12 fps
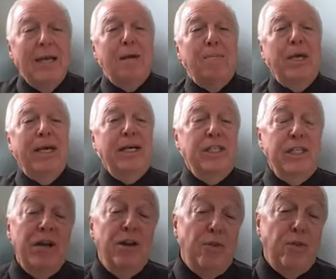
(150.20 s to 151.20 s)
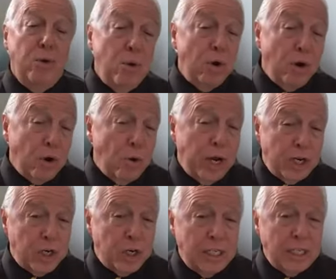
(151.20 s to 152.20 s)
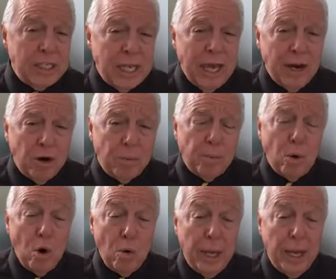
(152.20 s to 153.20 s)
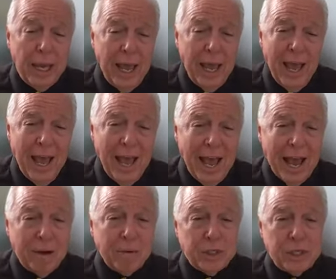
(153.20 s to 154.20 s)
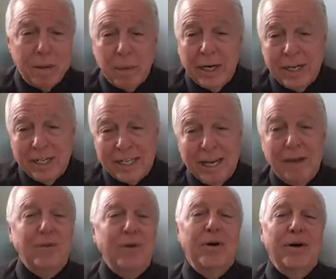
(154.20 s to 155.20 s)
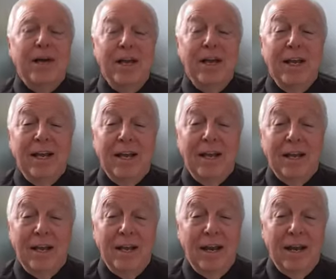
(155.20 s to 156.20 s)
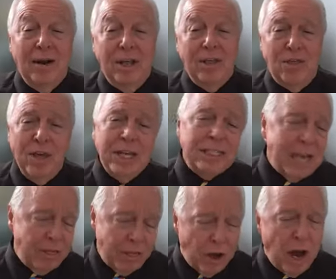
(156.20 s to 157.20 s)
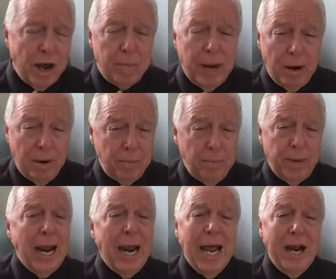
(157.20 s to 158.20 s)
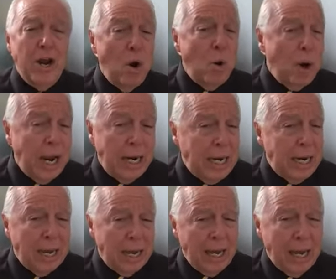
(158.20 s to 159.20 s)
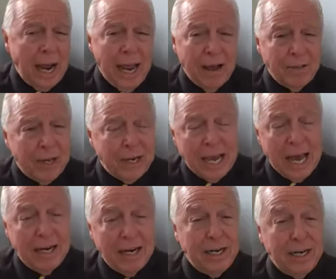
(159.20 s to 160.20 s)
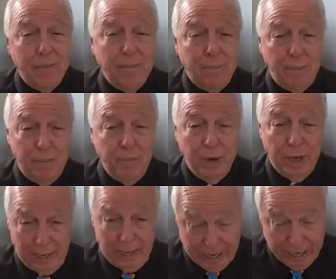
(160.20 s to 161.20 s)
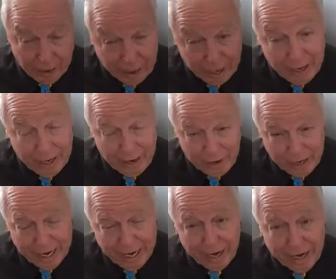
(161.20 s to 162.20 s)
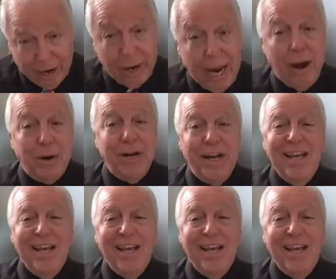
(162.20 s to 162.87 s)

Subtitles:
because through her questions and her probing, I was able to discover things I'd thought about, but I had no idea I had the talent to carry carry out.